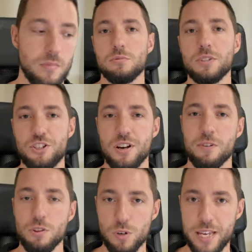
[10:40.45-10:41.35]

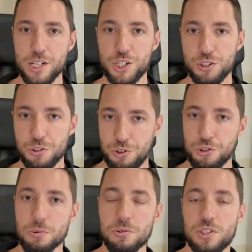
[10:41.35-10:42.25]
Whichever location you
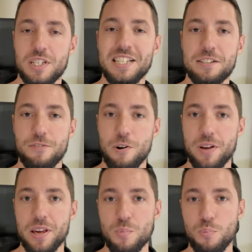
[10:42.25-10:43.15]
choose, it's
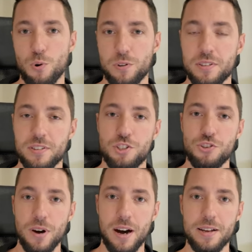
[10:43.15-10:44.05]
very important
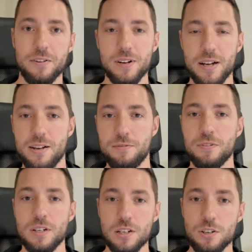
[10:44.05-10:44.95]
that you either have
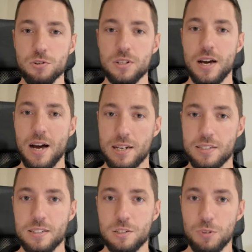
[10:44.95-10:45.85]
good
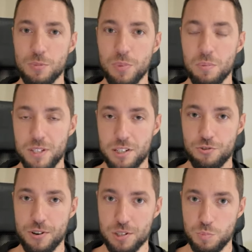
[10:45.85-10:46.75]
access with public
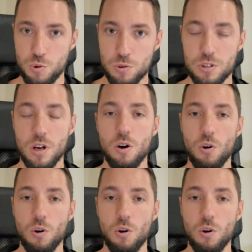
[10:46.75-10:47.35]
transport,